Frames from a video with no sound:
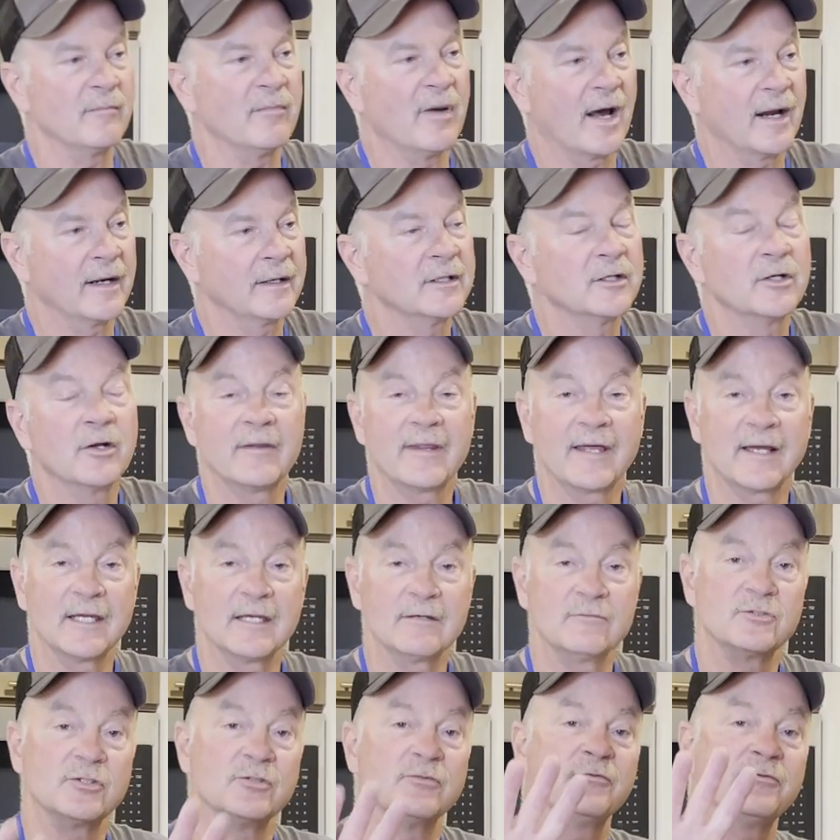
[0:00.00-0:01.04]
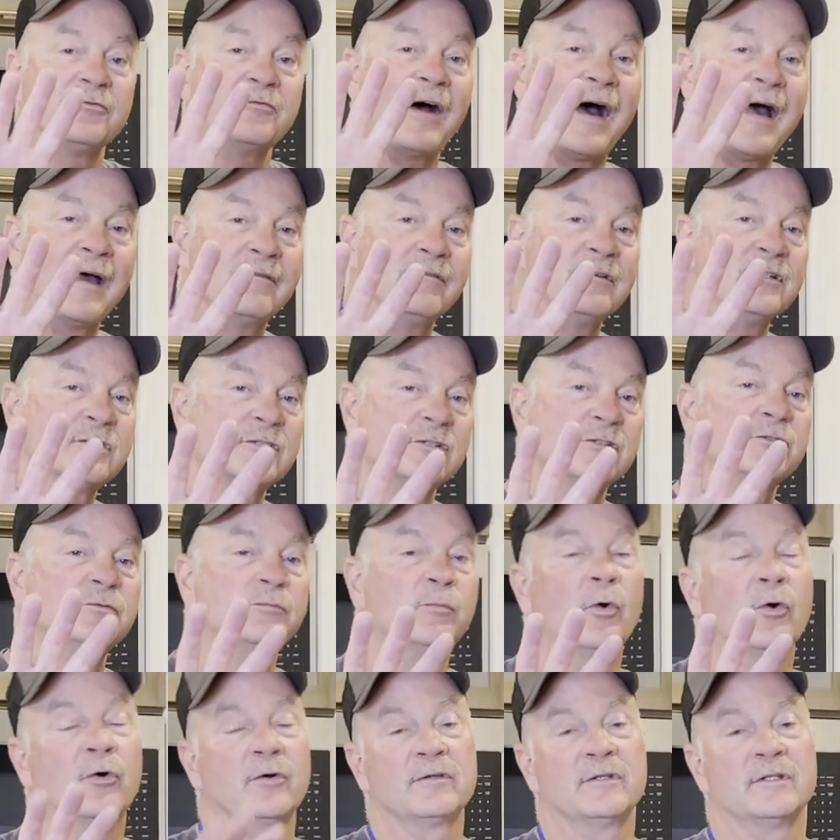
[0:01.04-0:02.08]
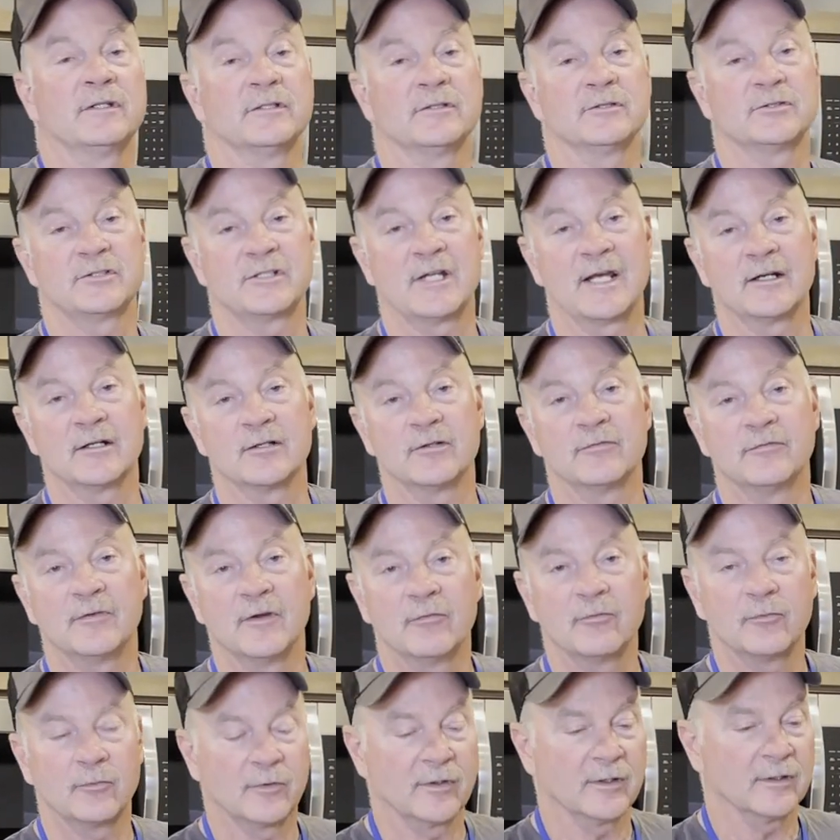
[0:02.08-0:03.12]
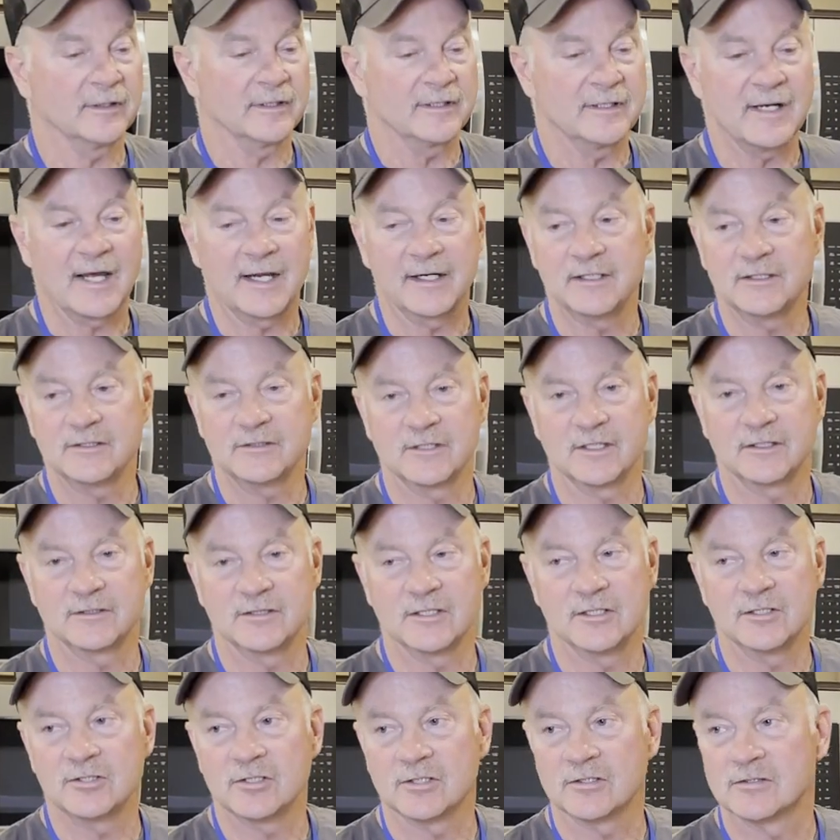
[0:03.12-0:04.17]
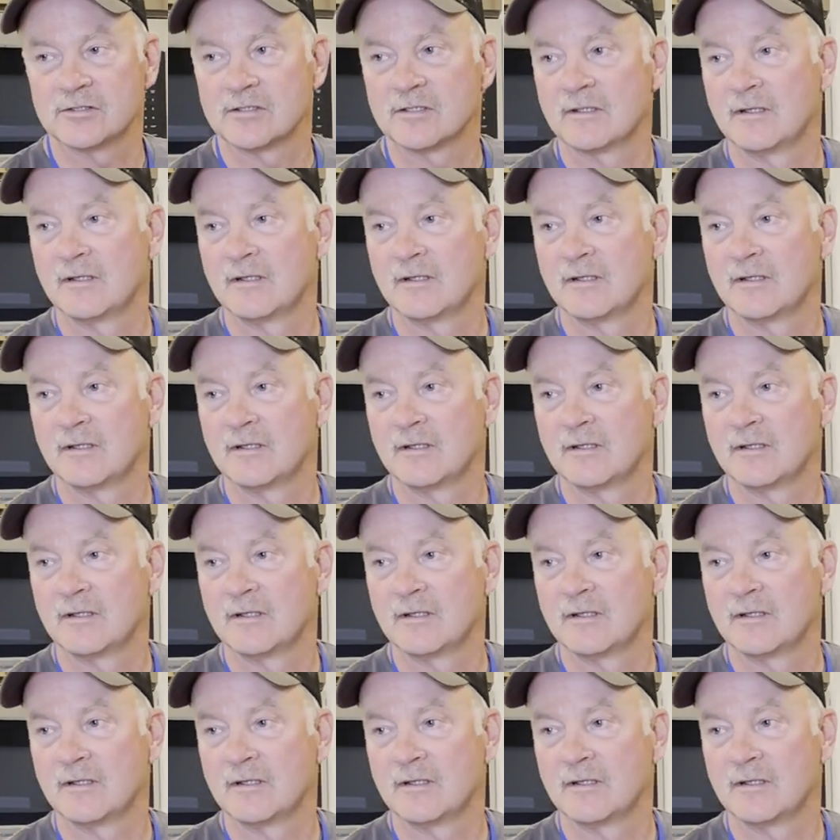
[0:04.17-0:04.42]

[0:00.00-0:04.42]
body. You know, that gives you 5 inches more than your standard fifth wheel at 96 inches.